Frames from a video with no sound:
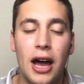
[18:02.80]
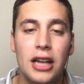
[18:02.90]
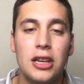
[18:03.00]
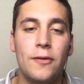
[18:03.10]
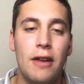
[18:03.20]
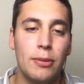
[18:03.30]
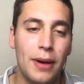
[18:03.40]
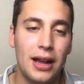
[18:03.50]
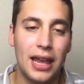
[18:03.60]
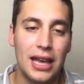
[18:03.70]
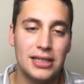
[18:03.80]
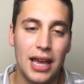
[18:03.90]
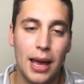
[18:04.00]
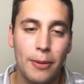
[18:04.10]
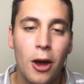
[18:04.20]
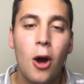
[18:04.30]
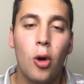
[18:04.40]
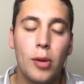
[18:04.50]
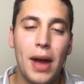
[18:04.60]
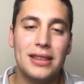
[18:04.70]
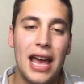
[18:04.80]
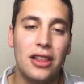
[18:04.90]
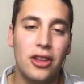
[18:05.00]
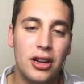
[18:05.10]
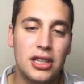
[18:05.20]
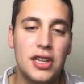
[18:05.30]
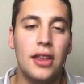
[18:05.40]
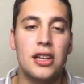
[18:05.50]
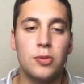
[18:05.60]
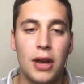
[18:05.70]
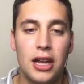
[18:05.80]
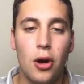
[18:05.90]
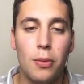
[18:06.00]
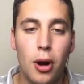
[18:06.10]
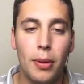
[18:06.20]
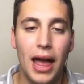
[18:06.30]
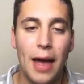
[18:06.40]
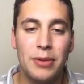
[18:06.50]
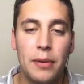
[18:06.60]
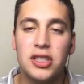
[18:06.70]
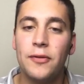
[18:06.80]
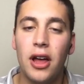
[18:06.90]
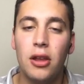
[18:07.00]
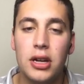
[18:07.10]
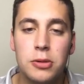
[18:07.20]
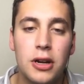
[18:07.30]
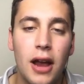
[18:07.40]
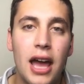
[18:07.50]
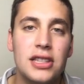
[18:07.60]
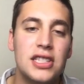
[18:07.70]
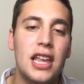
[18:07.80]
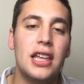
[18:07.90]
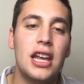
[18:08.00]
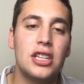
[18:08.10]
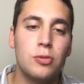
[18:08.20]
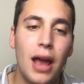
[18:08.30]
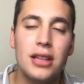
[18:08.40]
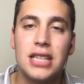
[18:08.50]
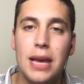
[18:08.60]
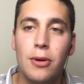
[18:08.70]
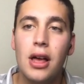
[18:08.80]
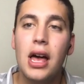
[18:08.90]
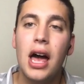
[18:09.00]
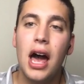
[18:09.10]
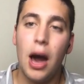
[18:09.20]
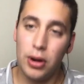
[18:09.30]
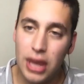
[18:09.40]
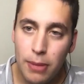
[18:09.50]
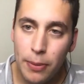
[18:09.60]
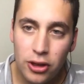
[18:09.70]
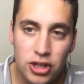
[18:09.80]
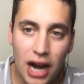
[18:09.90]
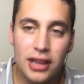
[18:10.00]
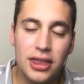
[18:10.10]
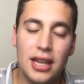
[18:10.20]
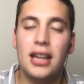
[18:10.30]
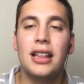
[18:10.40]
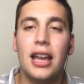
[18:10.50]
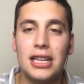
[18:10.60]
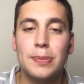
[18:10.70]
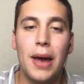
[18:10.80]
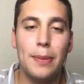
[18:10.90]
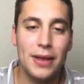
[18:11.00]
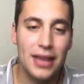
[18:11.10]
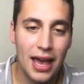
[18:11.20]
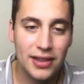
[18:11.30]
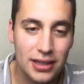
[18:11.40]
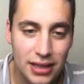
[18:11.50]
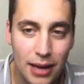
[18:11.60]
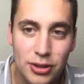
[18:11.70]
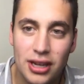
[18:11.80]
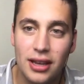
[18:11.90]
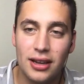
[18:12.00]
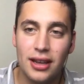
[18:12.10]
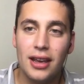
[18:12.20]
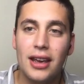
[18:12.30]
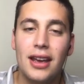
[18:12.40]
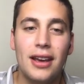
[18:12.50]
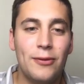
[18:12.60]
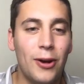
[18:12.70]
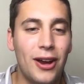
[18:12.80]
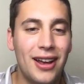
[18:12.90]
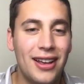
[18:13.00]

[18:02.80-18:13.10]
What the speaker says: on your favorite podcast app or by downloading the CLNS Radio mobile app. Give us a follow on Twitter at CLNS Roundtable. I want to thank my brother Jonathan, Lucky's Pipe, and yes, Sam Sheehan for